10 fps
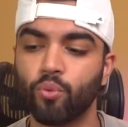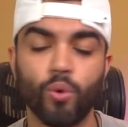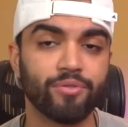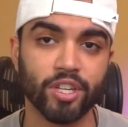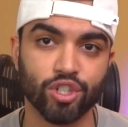
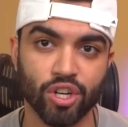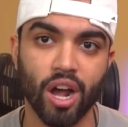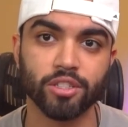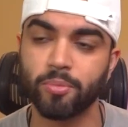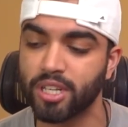whiffing
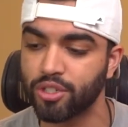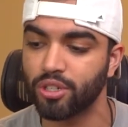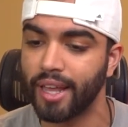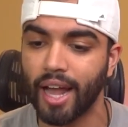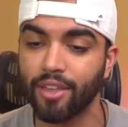shots because
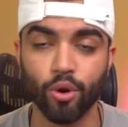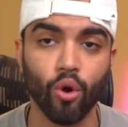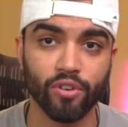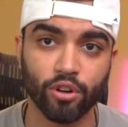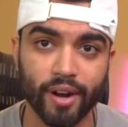you're like either
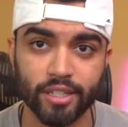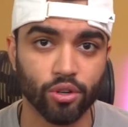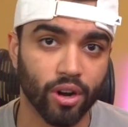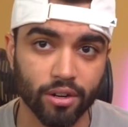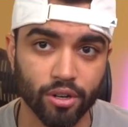overcorrecting
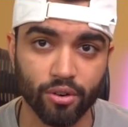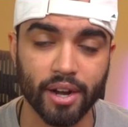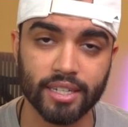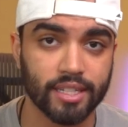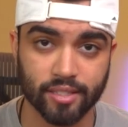or
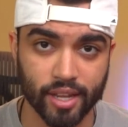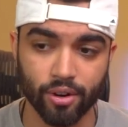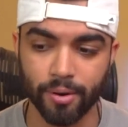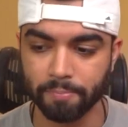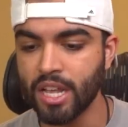undercorrecting,
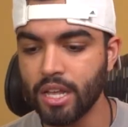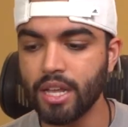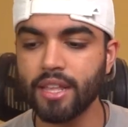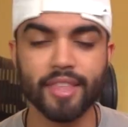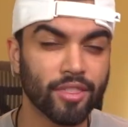etc.
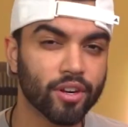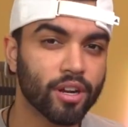Then there